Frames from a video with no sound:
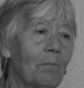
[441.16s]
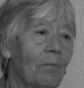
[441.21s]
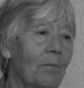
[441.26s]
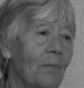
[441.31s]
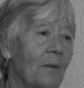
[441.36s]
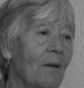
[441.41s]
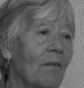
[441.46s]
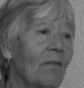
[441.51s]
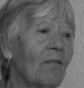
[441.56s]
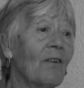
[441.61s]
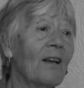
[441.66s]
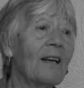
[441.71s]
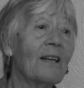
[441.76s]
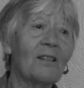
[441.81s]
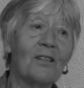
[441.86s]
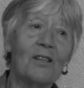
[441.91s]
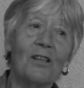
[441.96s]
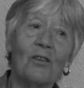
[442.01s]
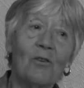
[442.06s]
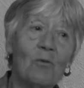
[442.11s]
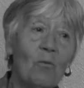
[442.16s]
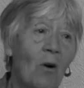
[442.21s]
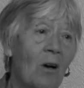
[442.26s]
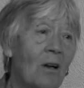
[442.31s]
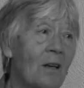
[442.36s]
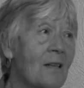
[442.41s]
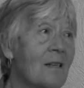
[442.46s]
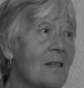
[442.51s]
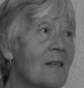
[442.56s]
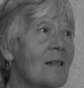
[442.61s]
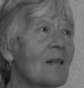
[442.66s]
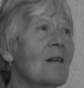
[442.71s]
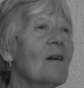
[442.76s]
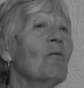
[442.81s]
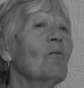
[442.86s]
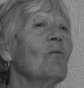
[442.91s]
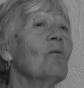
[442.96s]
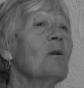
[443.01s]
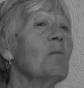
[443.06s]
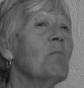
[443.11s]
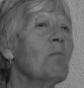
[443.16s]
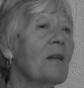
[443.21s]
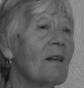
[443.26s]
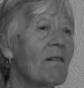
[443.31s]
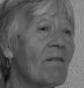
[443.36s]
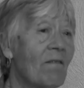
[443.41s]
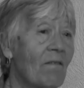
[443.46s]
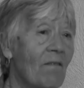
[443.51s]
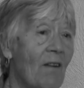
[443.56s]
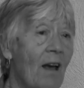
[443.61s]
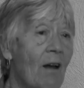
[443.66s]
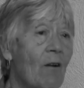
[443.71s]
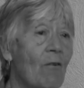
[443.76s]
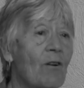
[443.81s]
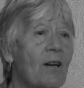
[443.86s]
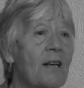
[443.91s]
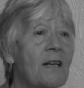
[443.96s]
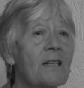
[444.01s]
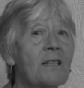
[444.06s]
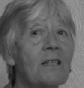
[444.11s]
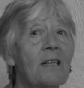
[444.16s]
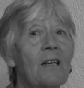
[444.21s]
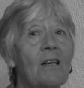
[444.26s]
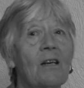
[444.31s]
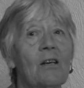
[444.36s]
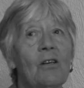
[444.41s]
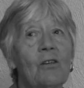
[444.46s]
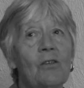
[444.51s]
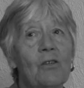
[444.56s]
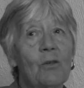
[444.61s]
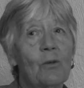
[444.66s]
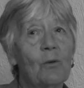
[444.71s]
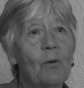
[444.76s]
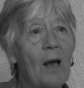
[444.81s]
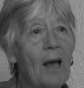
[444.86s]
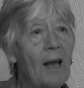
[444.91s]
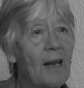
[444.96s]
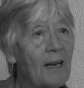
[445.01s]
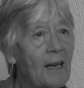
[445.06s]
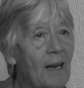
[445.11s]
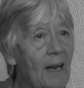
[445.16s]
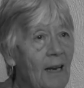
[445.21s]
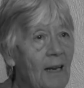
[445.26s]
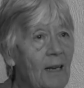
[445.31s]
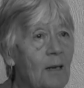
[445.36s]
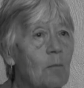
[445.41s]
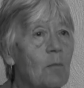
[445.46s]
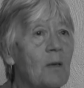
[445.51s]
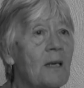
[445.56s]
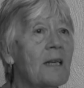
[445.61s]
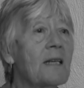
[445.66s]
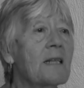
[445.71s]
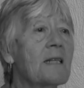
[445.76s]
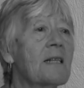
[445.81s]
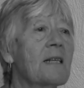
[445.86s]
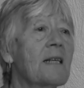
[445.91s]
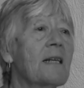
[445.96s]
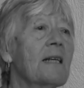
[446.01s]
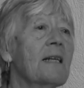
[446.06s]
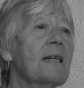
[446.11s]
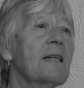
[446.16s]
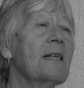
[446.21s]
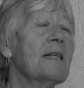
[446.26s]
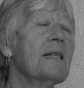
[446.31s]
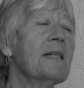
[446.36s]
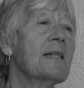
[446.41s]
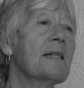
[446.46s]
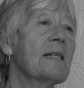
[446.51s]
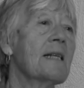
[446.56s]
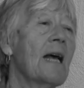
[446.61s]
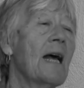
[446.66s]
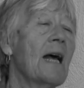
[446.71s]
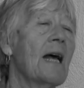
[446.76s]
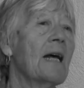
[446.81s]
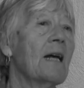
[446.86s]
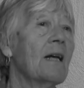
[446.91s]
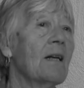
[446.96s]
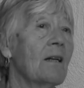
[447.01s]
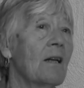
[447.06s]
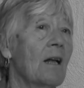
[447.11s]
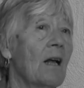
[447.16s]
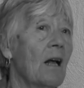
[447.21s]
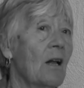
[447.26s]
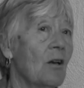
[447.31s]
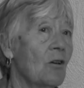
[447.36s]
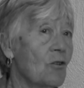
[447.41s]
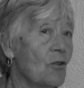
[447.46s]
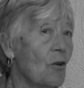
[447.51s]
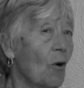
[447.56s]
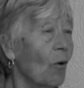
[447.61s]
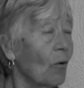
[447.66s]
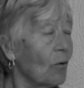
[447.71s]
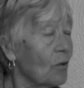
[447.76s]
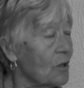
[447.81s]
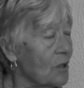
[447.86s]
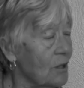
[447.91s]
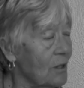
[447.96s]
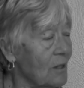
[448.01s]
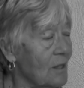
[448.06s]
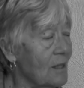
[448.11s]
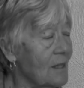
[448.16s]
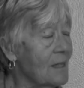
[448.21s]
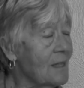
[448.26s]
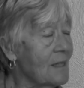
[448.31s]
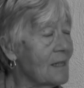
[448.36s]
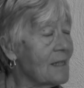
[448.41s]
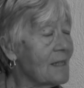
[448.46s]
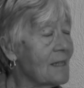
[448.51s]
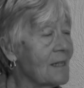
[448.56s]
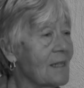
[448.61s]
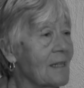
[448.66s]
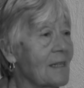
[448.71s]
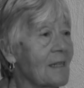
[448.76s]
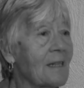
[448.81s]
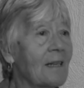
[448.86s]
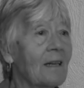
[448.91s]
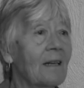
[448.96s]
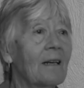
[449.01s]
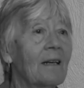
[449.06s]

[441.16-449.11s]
the afflicted ones would be ferried to AA meetings, doctors,